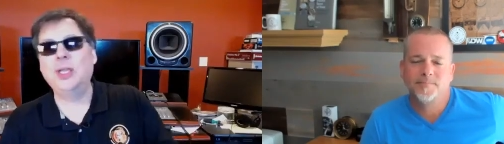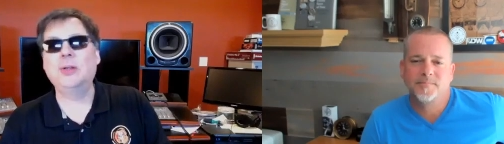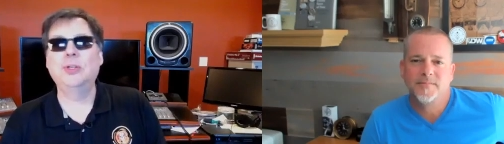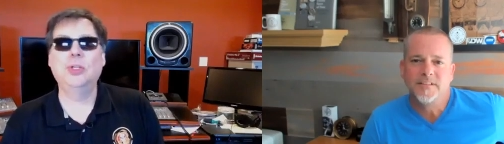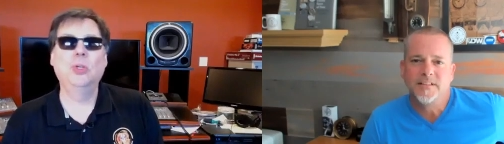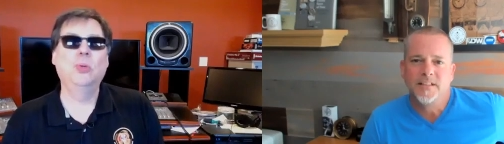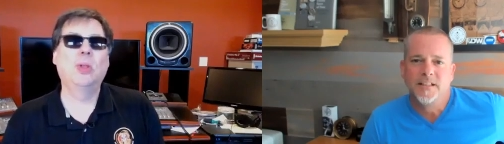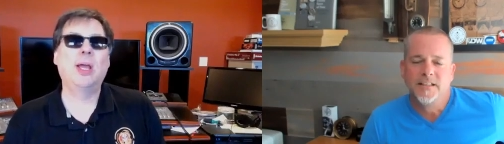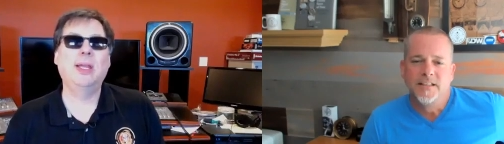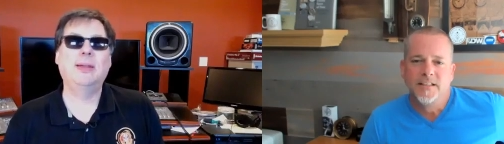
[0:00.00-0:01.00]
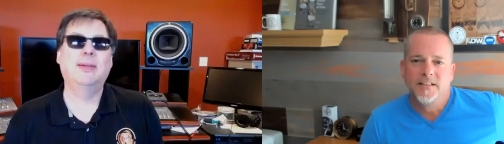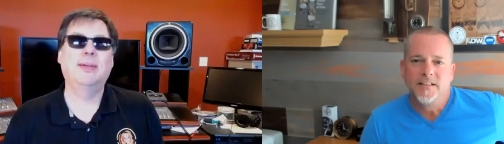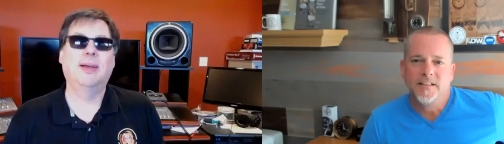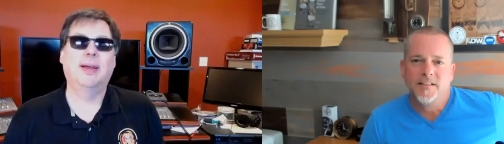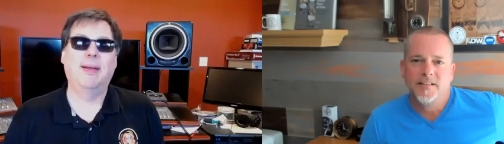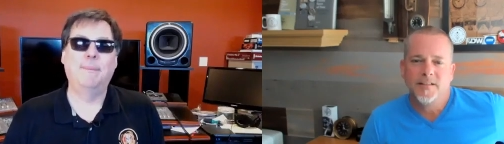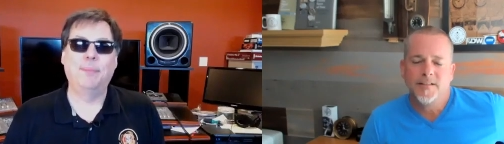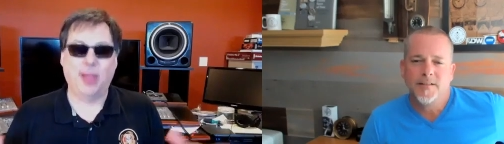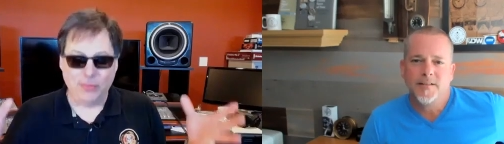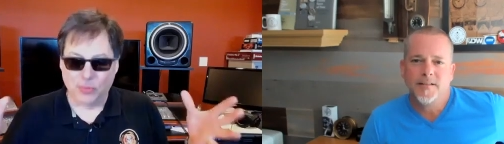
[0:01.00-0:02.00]
Speaker 1: or do you like? Um,
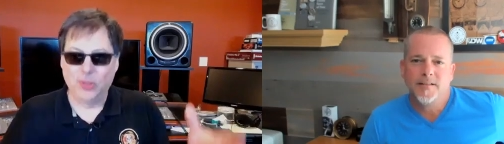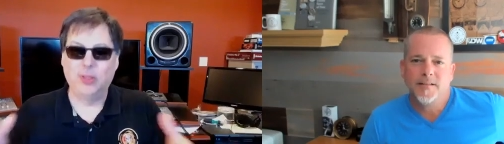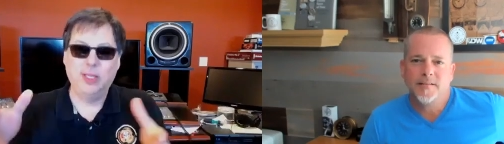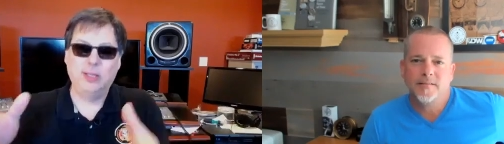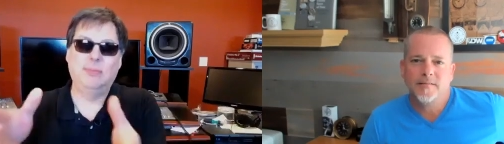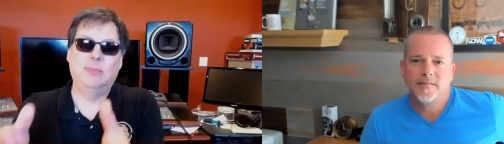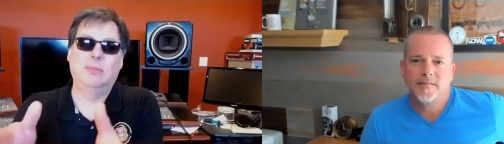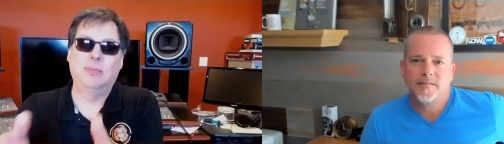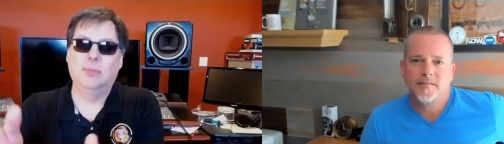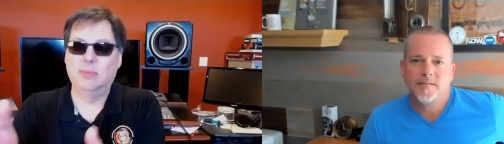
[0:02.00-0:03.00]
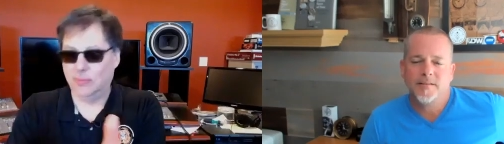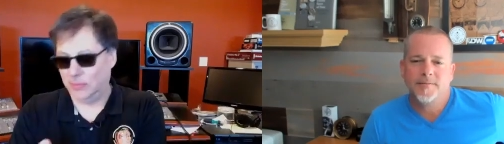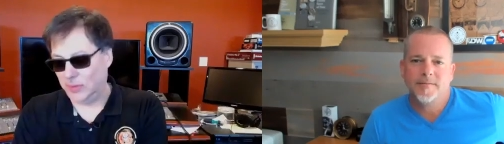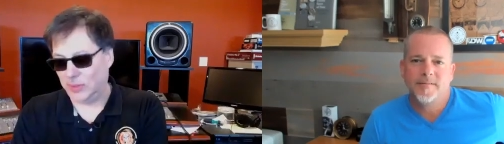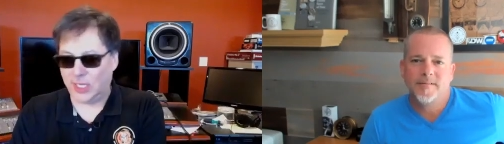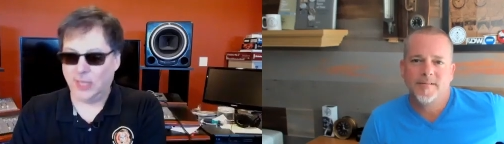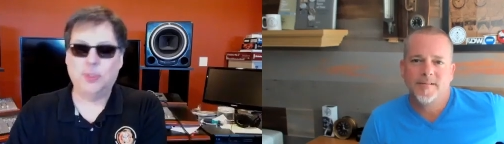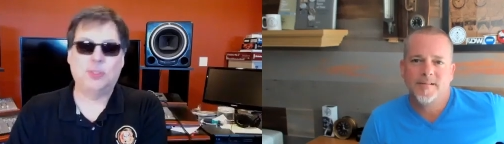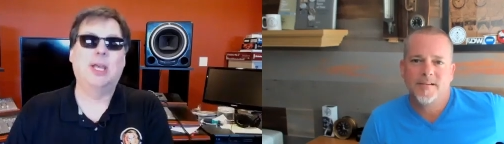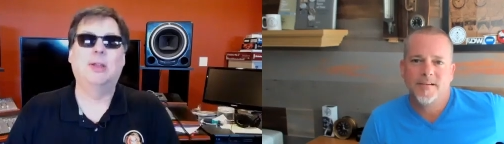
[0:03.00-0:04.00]
I really keep it
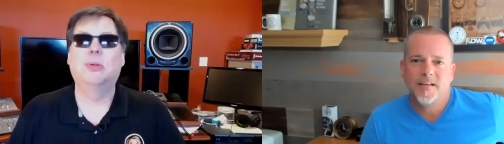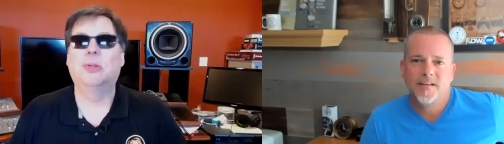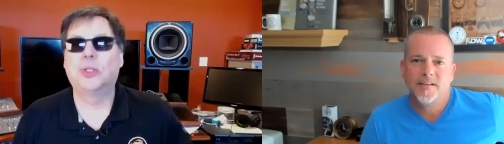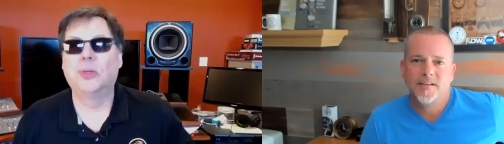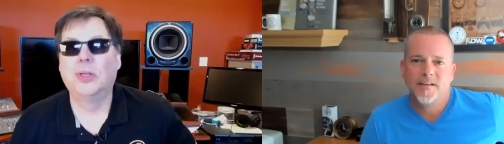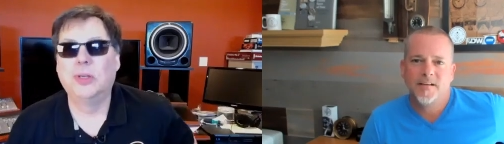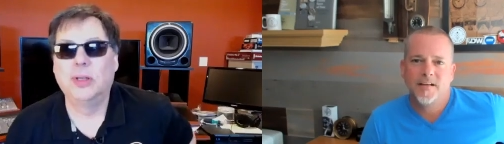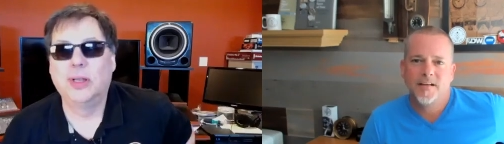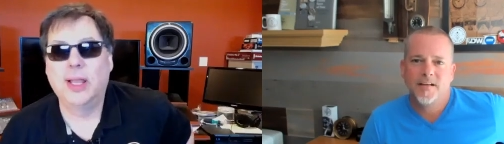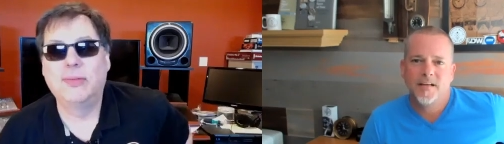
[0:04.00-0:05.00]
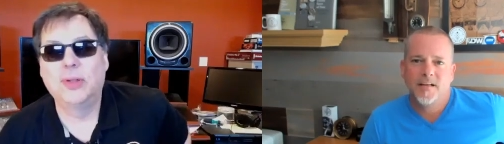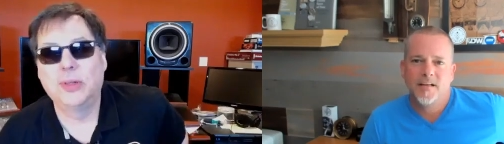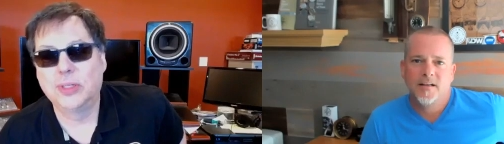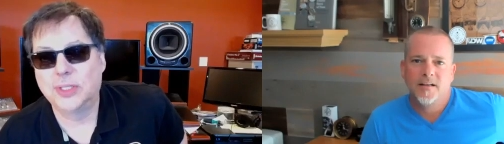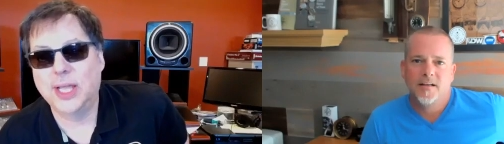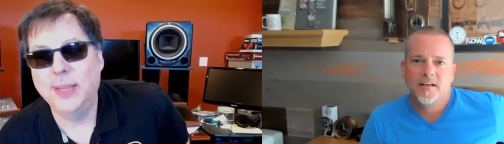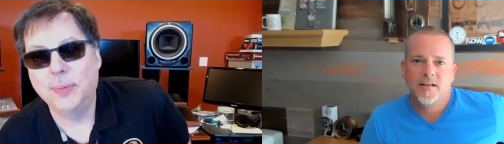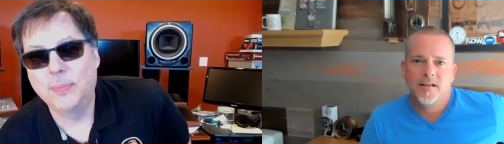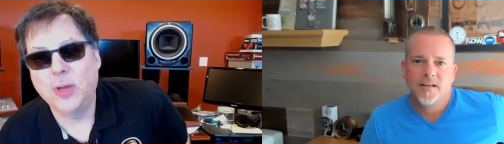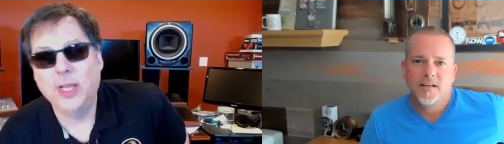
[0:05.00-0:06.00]
down to a certain level or type of
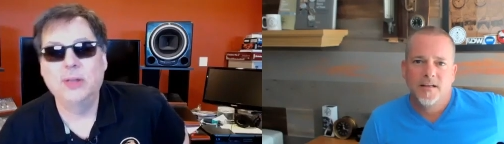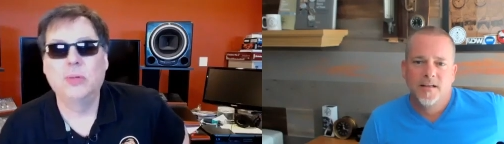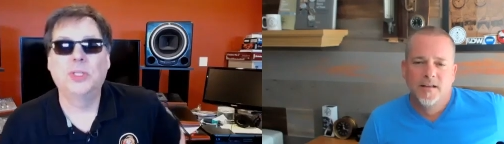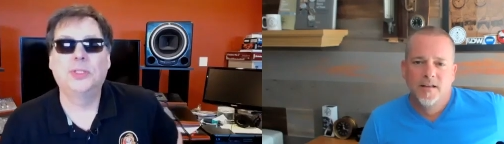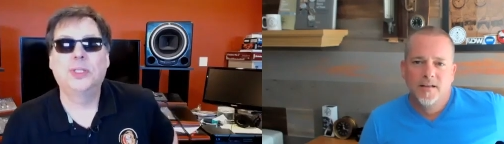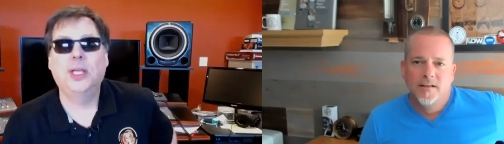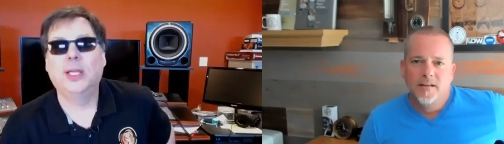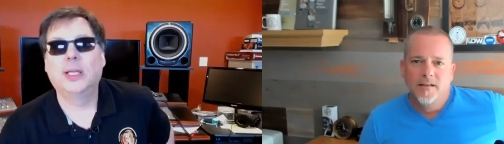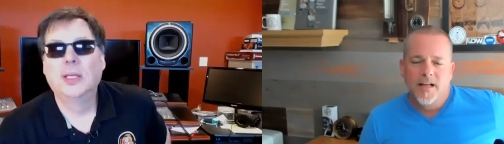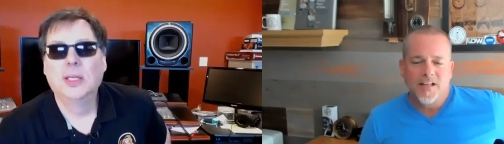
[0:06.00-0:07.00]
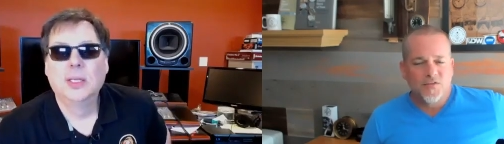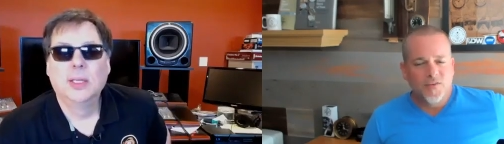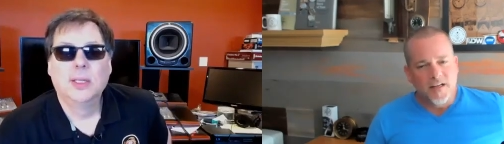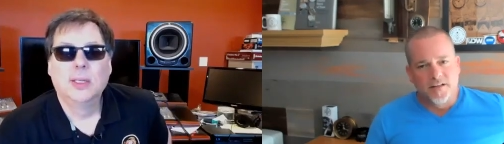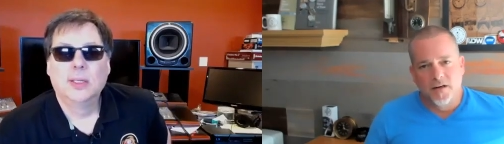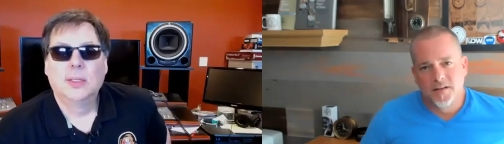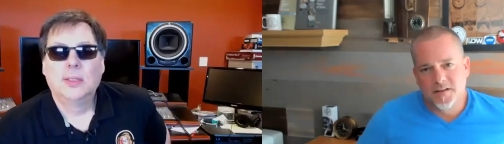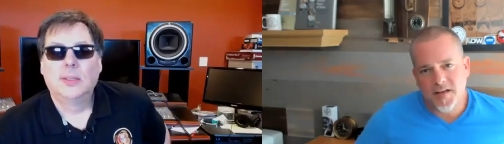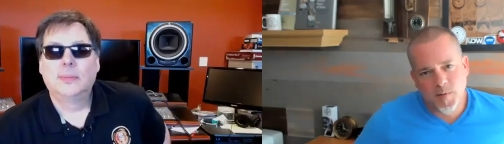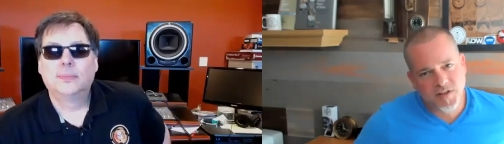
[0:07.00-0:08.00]
brand,
Speaker 2: or what's your take? That's funny. Turning the
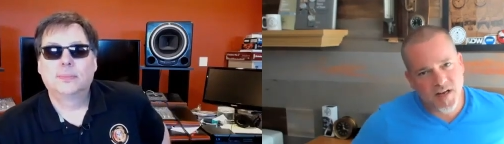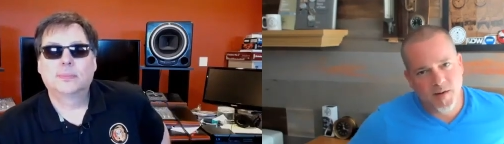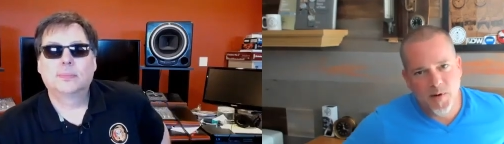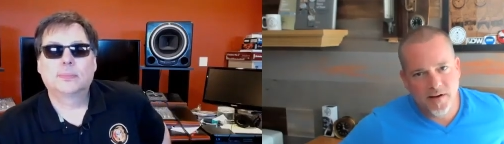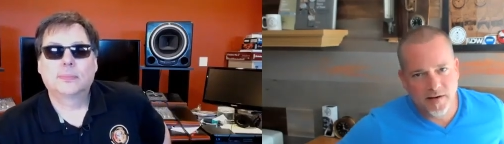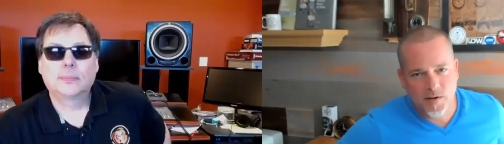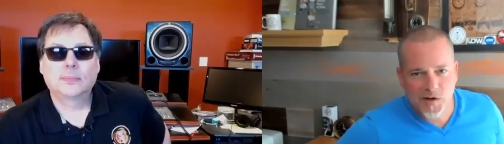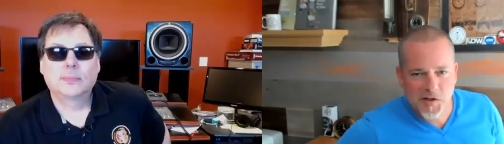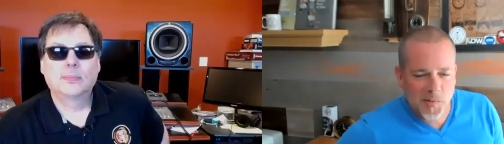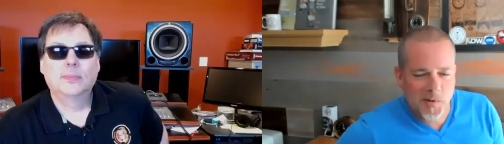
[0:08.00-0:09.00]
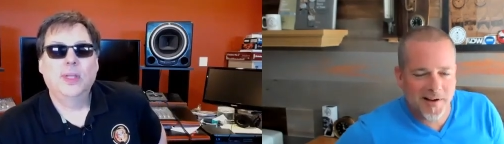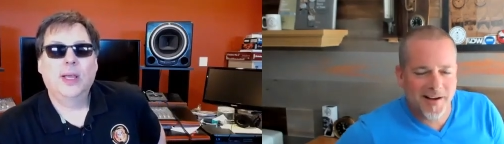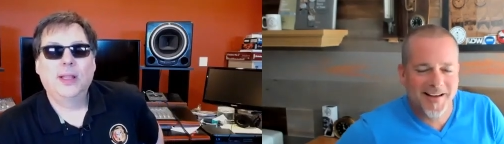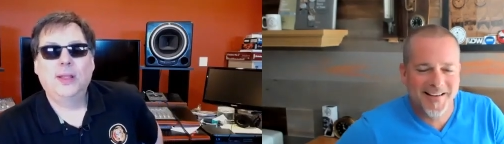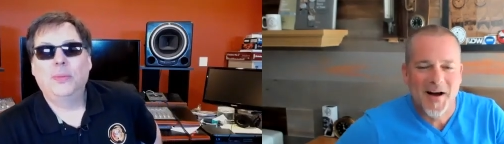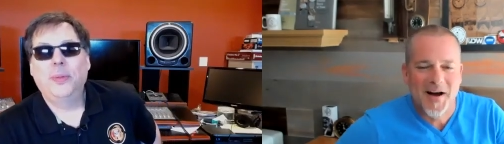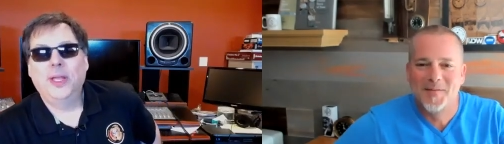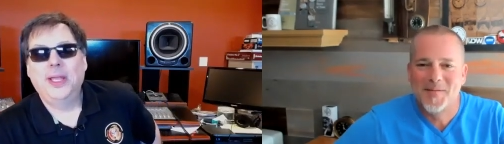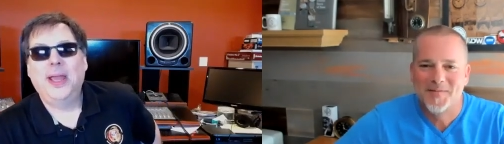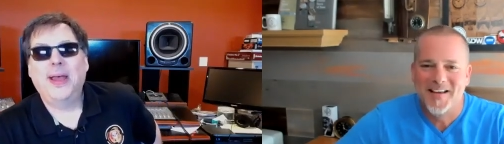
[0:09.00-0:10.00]
tables on me to question me. Yeah, a little bit. Um,
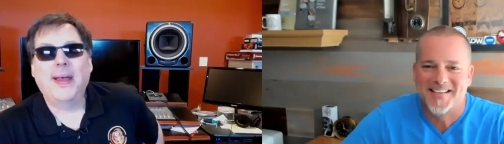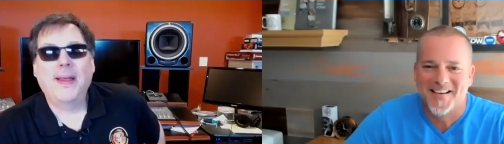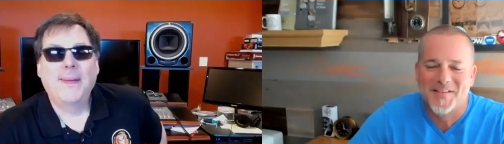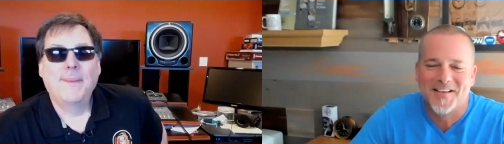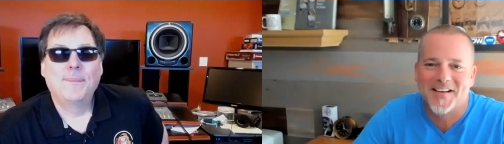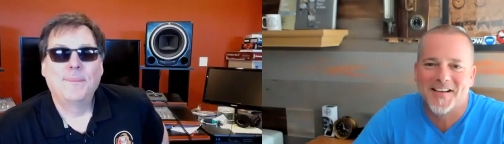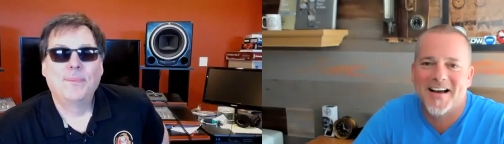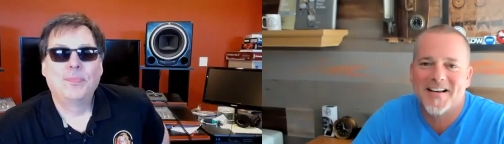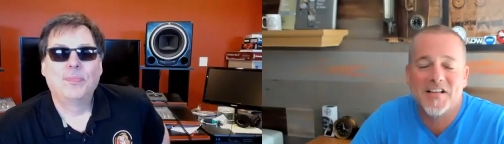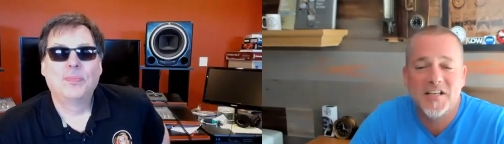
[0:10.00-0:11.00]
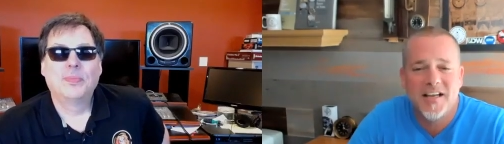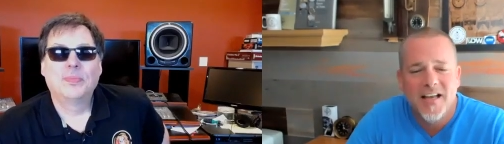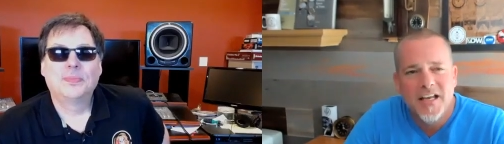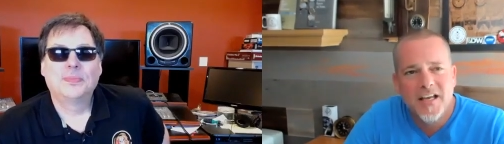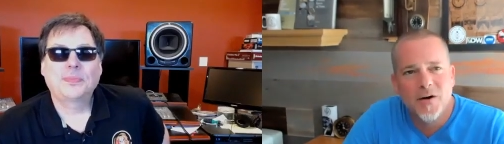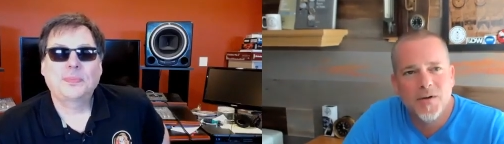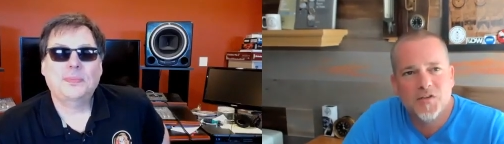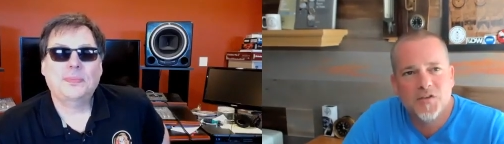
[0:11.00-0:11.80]
yeah. You know, these, uh, you know, it's